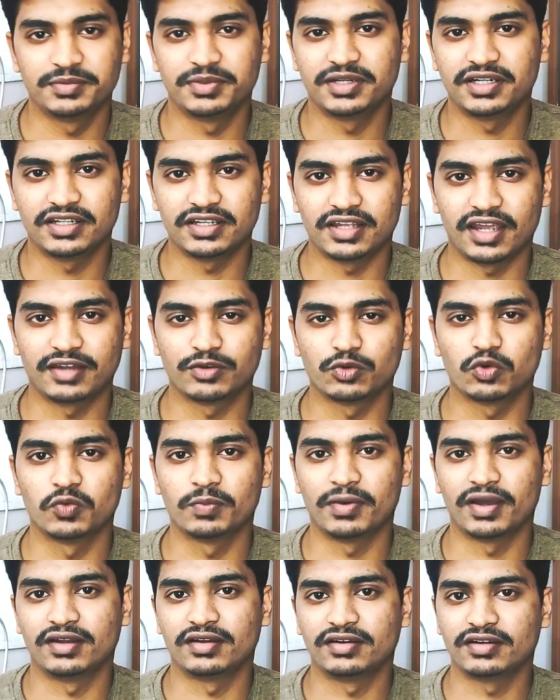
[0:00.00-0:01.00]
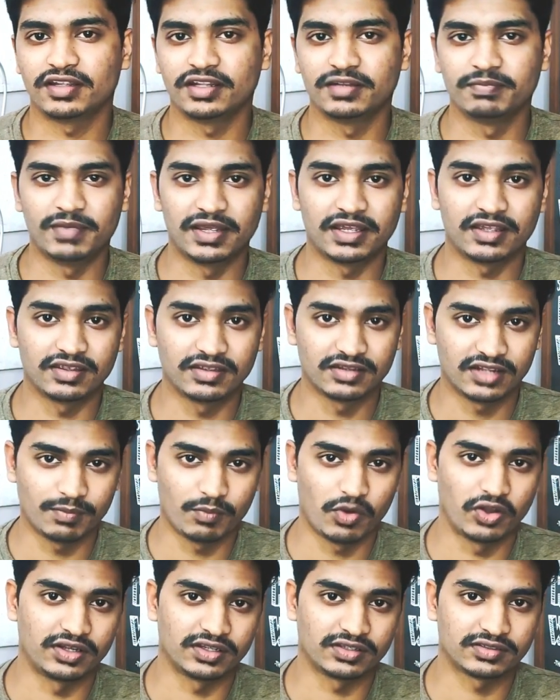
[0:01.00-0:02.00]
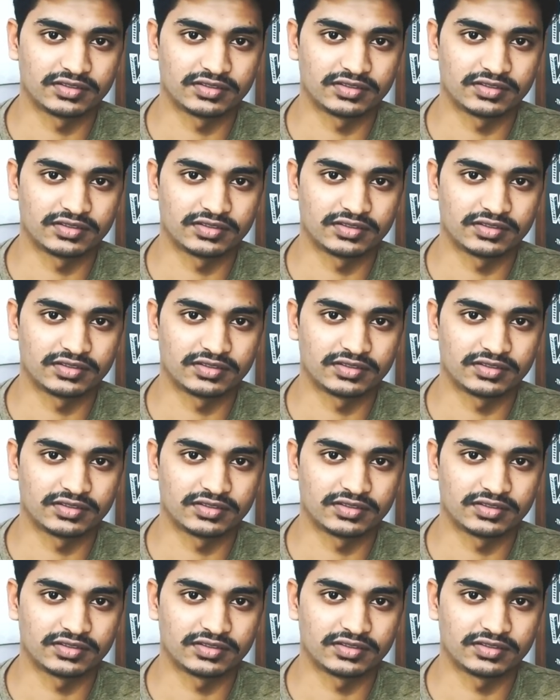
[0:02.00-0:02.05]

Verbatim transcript: and Copilot in making mnemonics.